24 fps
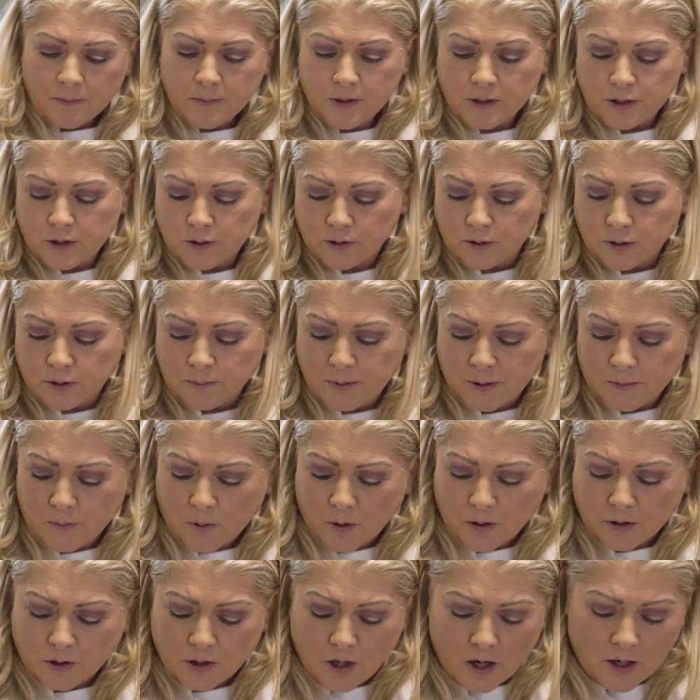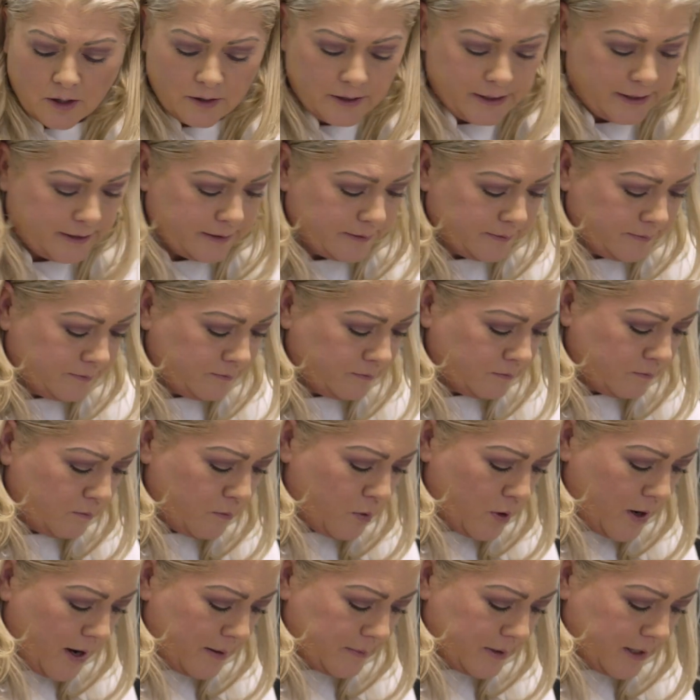I'm gonna do a little bit more garlic.
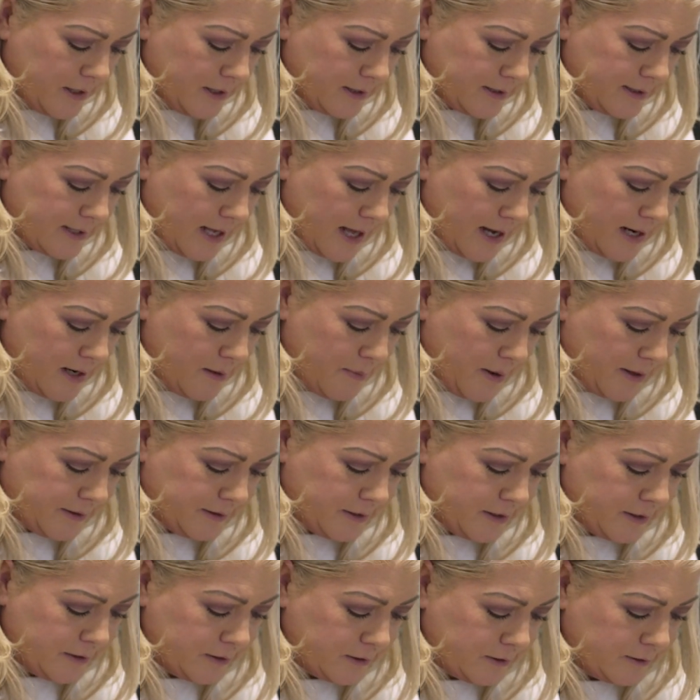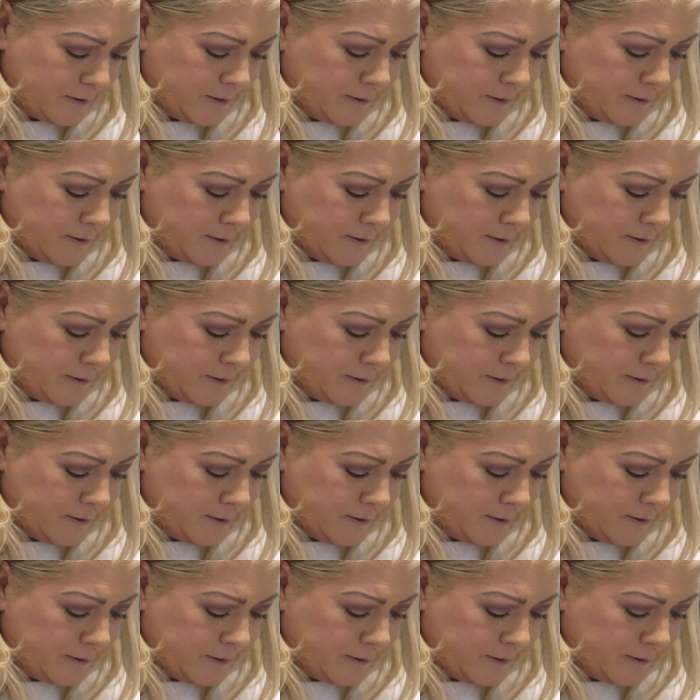Boy, I'm getting excited about this.